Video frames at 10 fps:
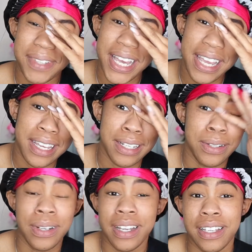I ain't gonna do
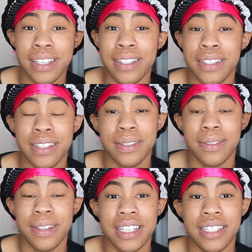that because
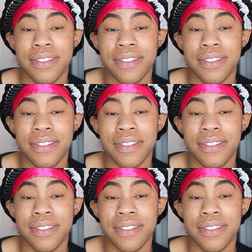it's